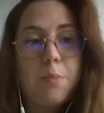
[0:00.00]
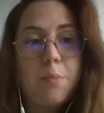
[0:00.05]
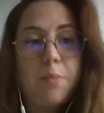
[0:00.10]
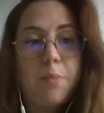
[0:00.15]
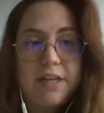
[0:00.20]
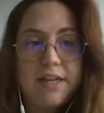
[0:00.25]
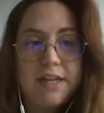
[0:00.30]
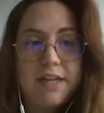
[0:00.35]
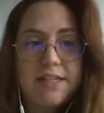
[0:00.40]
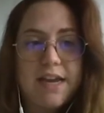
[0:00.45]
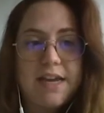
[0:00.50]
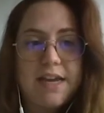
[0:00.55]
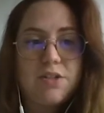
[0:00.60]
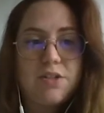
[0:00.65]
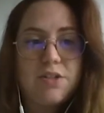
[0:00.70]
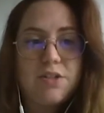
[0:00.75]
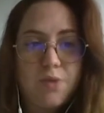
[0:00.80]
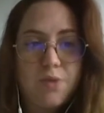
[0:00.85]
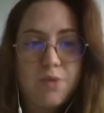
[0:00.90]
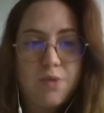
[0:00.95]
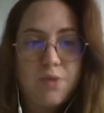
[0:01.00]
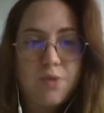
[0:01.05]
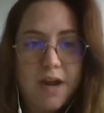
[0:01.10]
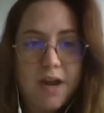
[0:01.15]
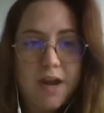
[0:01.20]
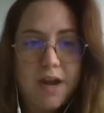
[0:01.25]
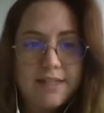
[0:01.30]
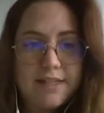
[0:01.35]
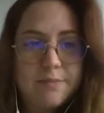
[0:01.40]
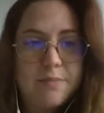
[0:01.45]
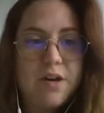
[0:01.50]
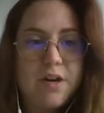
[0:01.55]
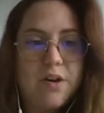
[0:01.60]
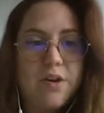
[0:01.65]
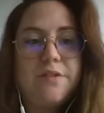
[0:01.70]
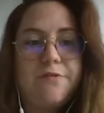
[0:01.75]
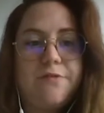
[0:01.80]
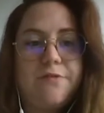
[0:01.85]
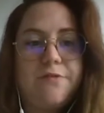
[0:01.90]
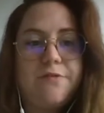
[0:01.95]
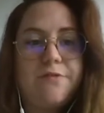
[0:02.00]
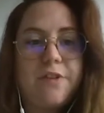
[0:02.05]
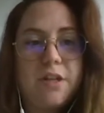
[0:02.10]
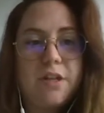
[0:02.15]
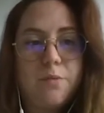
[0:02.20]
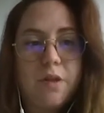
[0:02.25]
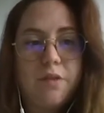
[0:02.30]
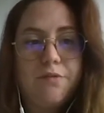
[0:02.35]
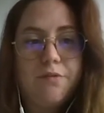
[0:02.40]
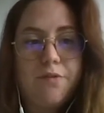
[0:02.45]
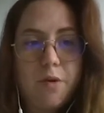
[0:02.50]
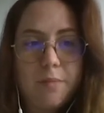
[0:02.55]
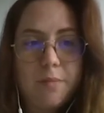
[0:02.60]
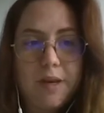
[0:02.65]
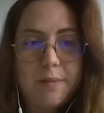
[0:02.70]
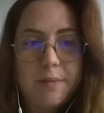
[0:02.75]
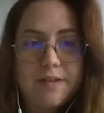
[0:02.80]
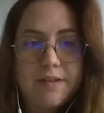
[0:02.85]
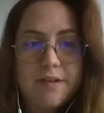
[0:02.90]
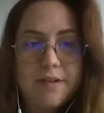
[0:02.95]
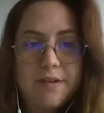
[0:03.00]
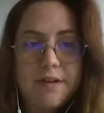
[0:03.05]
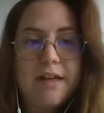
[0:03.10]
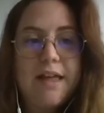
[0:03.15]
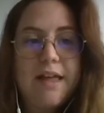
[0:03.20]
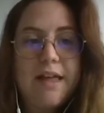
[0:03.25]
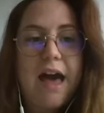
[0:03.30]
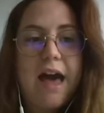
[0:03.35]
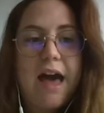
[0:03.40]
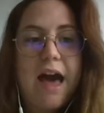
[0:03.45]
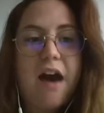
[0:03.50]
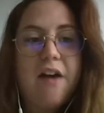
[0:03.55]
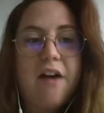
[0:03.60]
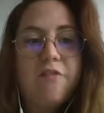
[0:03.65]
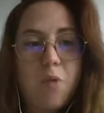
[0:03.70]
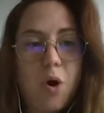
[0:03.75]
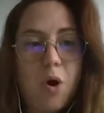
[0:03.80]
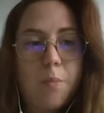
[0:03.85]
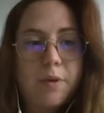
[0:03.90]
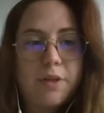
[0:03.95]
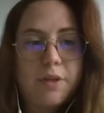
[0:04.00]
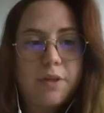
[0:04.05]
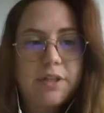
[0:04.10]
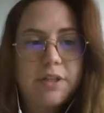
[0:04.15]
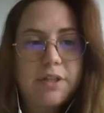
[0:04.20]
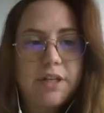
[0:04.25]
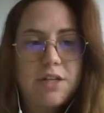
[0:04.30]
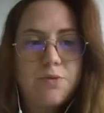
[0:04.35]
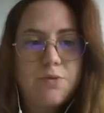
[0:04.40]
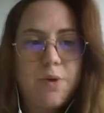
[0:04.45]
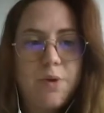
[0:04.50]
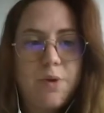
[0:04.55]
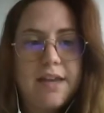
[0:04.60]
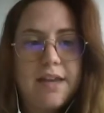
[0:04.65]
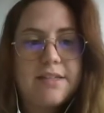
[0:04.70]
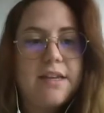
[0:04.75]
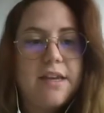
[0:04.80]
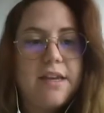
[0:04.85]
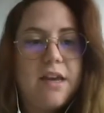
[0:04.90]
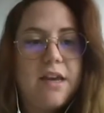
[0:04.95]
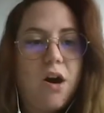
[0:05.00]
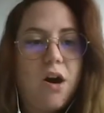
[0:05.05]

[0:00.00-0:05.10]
Portlandite rate because the fraction 1/4 millimeter have more Portlandite rate